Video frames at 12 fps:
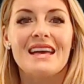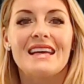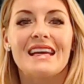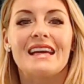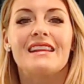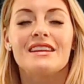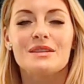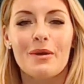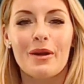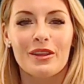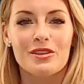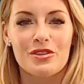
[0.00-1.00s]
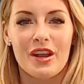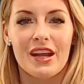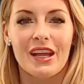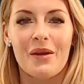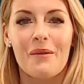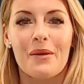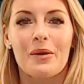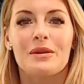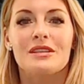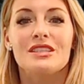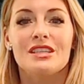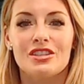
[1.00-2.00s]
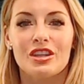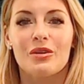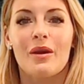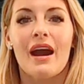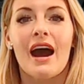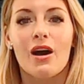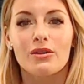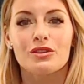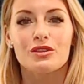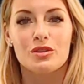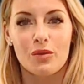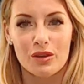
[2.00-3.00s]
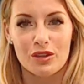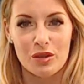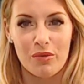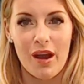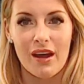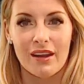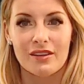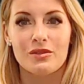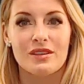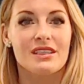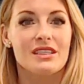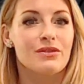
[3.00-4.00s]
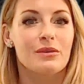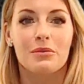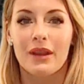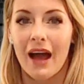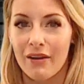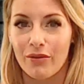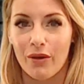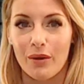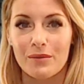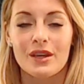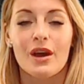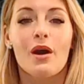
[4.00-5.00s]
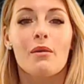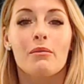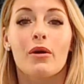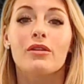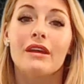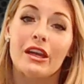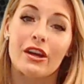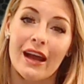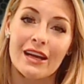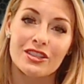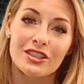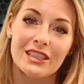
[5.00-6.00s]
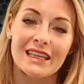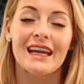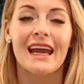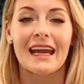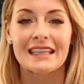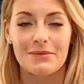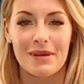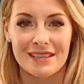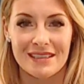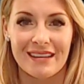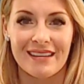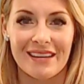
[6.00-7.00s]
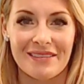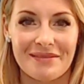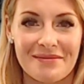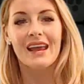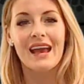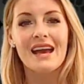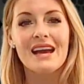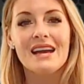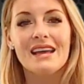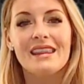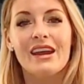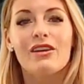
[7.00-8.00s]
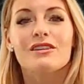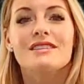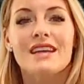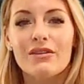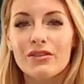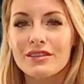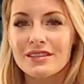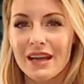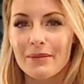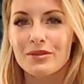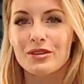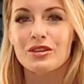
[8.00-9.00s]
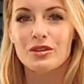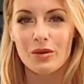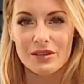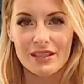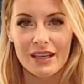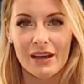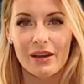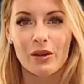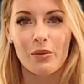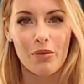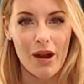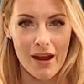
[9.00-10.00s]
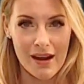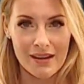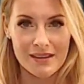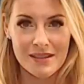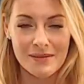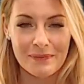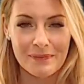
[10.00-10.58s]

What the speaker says: In this part of the training, we will be teaching you how to source your products using different platforms, both internationally and domestically. There are several steps to sourcing your products.